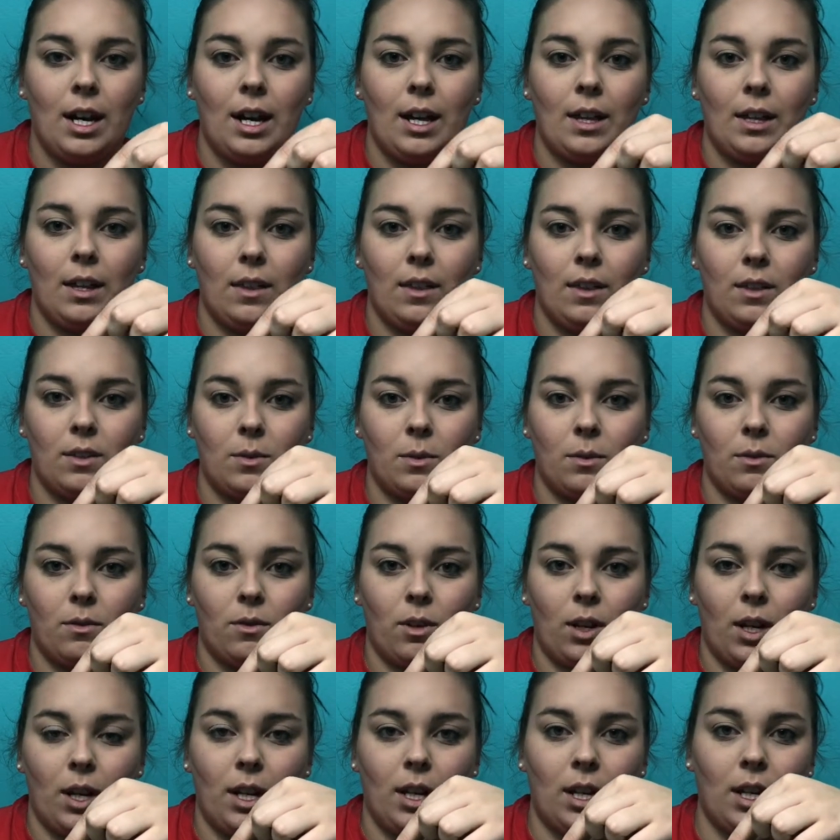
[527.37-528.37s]
and then this one
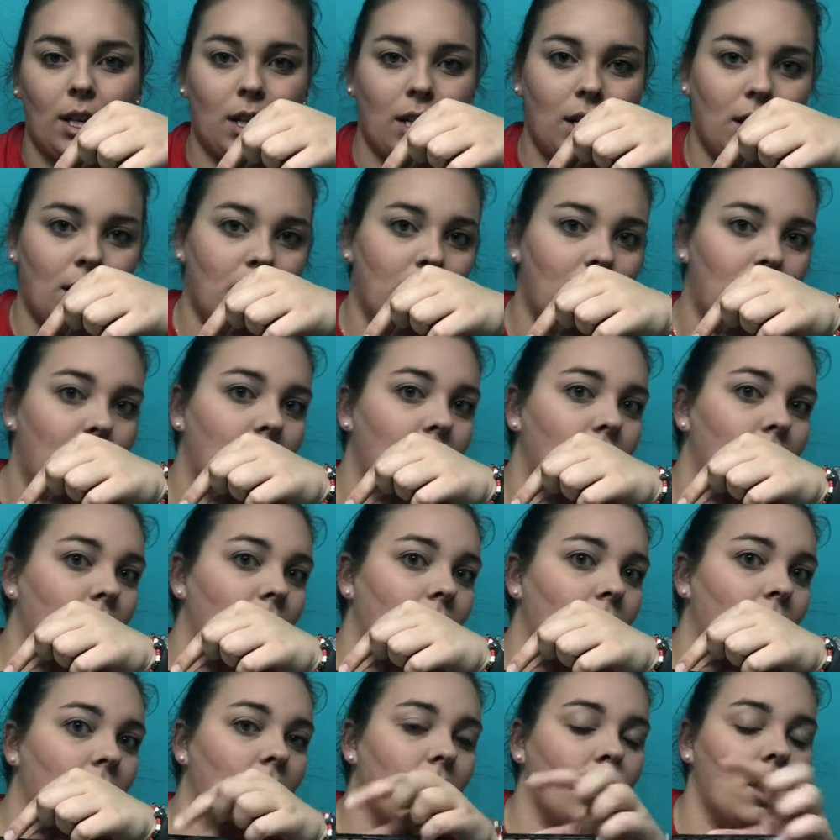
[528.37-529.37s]
right
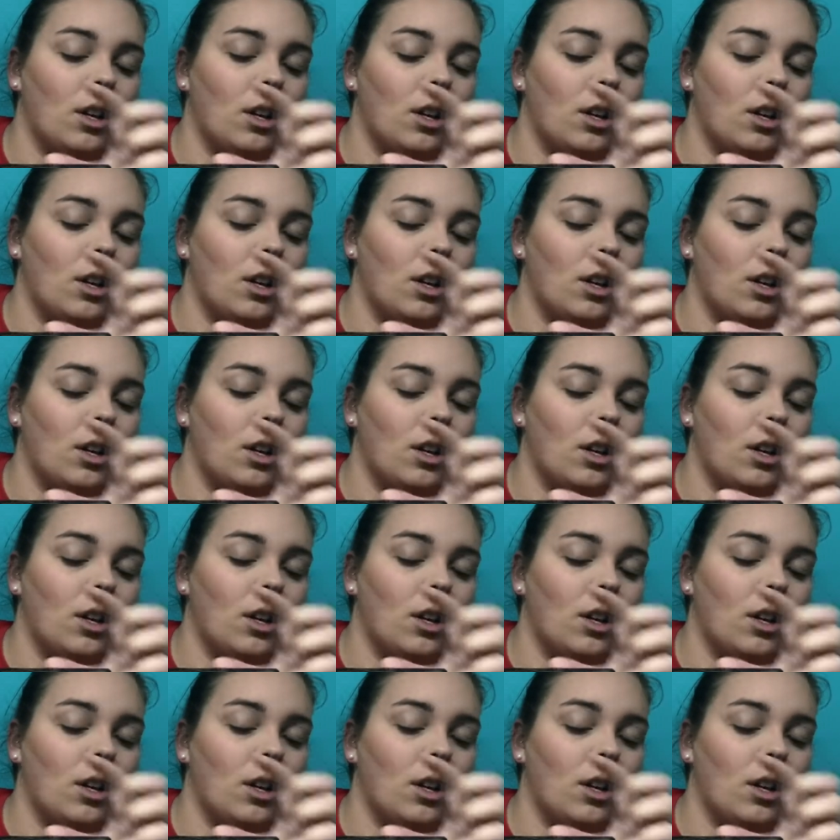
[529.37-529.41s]
here.